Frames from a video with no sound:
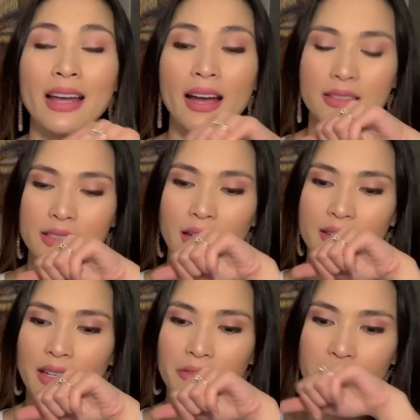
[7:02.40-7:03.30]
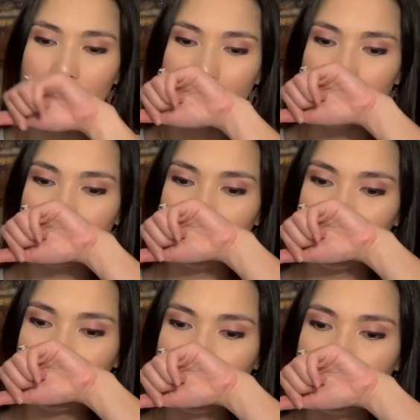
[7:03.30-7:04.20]
has that definitely.
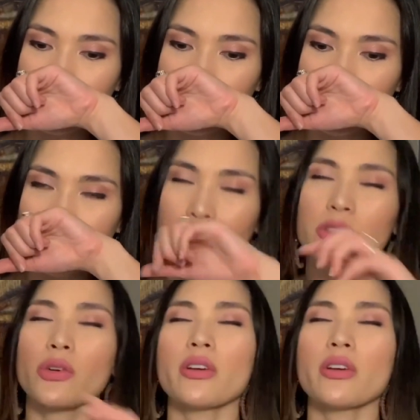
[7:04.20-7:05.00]
So